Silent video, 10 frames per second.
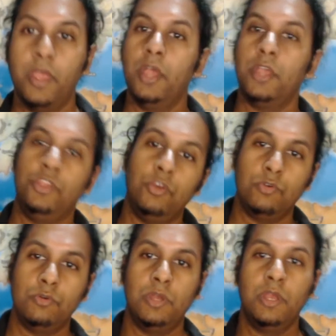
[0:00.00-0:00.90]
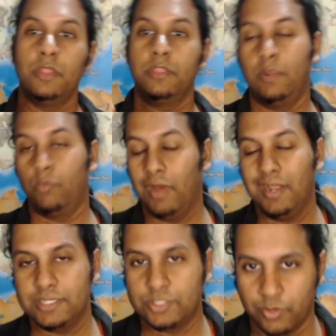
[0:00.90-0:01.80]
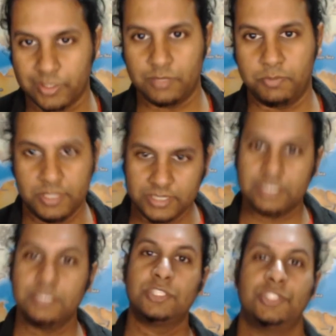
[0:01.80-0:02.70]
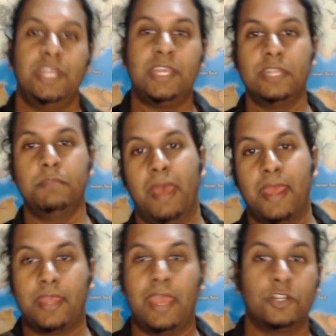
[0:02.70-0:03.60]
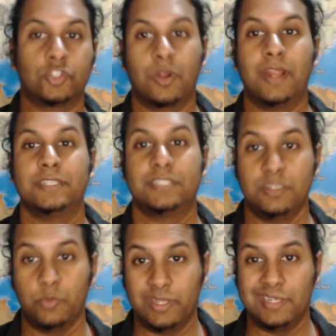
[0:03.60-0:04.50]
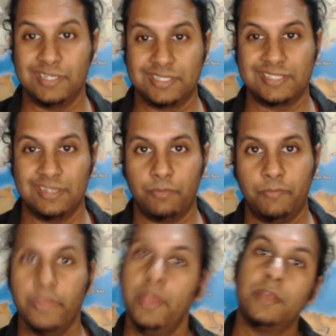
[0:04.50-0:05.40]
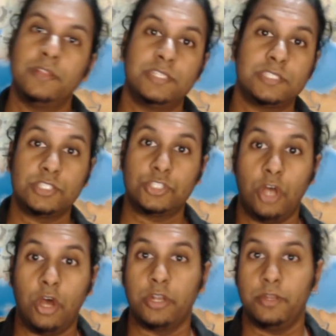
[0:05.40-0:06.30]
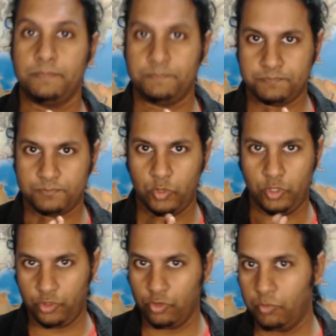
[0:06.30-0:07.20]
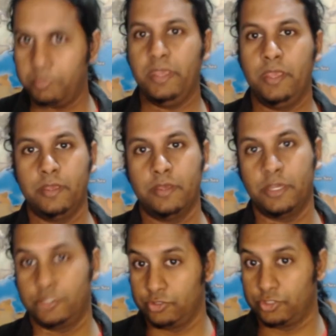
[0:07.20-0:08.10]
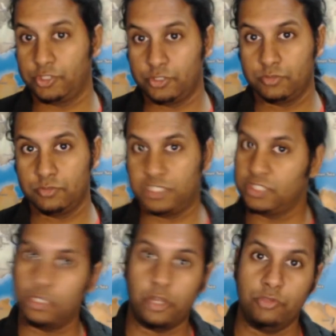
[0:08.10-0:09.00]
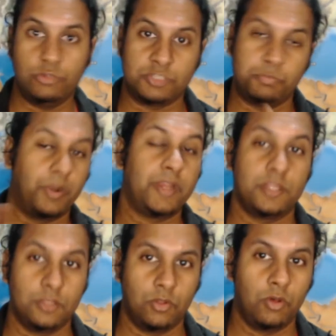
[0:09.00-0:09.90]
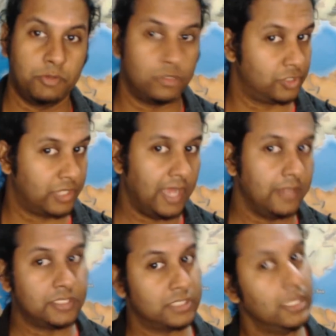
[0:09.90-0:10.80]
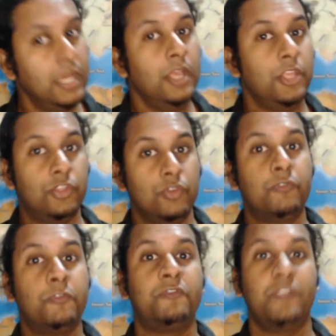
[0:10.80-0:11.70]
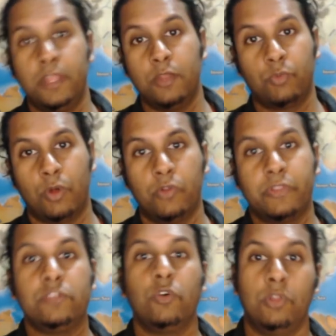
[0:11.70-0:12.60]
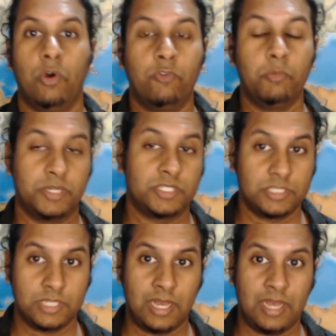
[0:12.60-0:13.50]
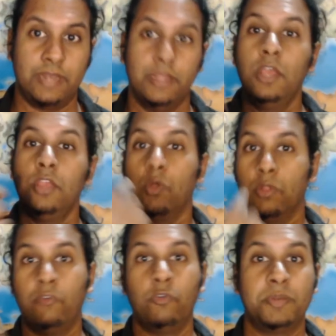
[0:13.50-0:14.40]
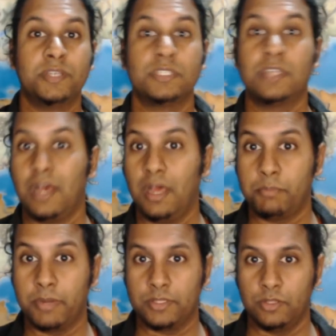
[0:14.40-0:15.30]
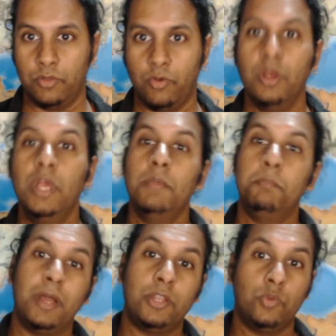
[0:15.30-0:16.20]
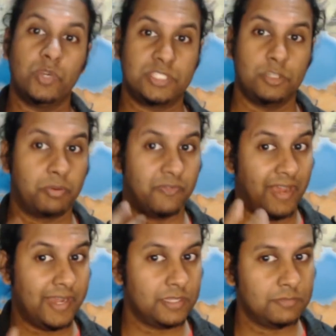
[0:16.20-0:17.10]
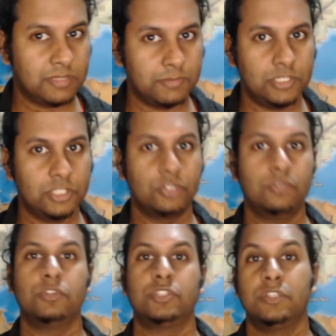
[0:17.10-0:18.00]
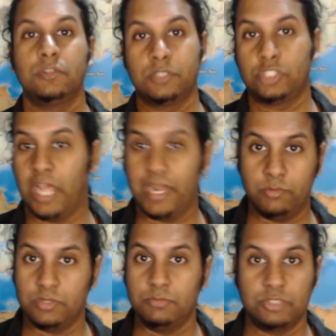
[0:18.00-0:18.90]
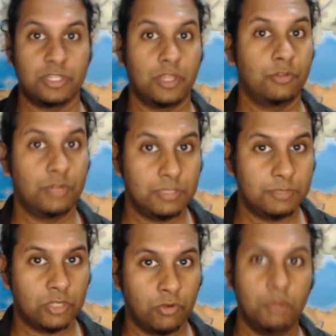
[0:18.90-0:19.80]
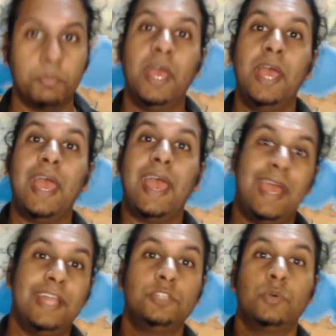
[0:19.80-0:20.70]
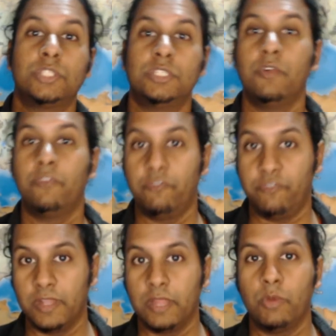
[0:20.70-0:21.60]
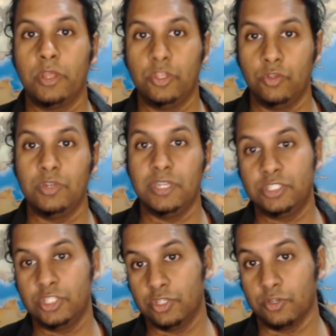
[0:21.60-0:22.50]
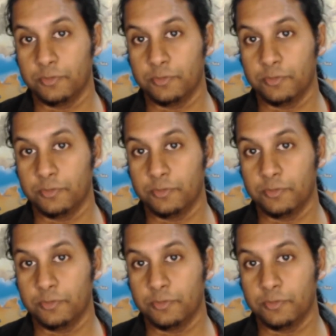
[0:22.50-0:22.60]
You then, while he's talking to the police, sneak in the back and try and steal what you need to steal. This is not you being a douche. This is not you just breaking the law because you can. This is you fulfilling a role that your lawful person can't. Your lawful person can't break the law, but you are still providing them something to do, you're still chatting with them, you're still including them in the group, and you are still fulfilling what you need to do.